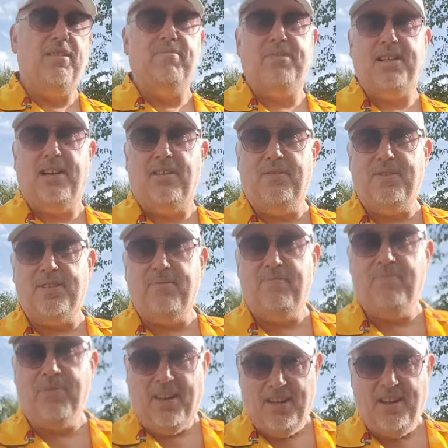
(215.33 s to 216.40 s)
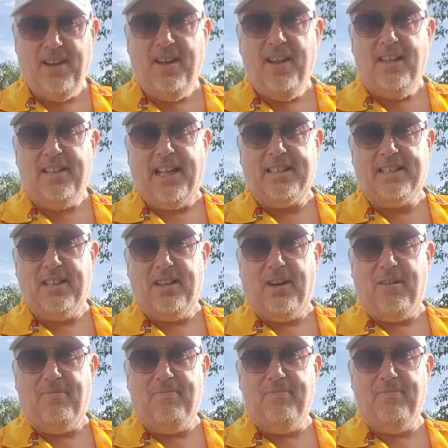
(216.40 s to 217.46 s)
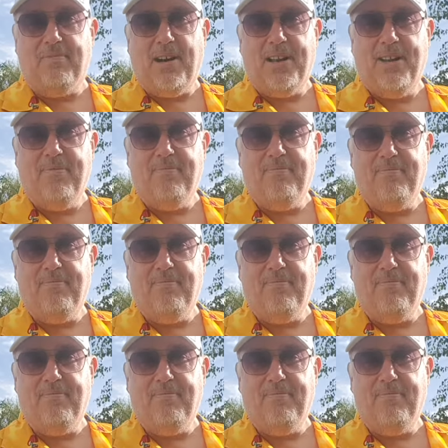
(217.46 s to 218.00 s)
themselves. Thanks a lot. Bye.